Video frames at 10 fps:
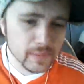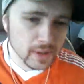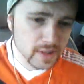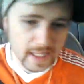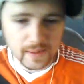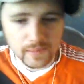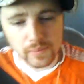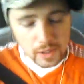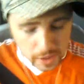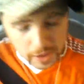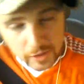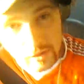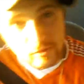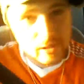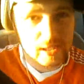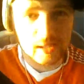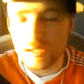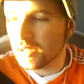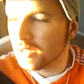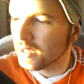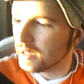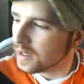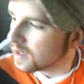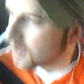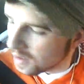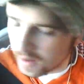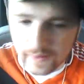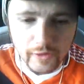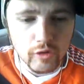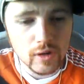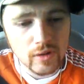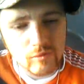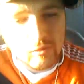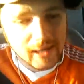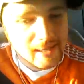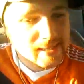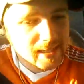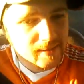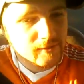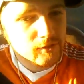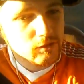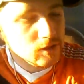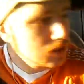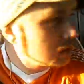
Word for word: persecuted recently for what I stand for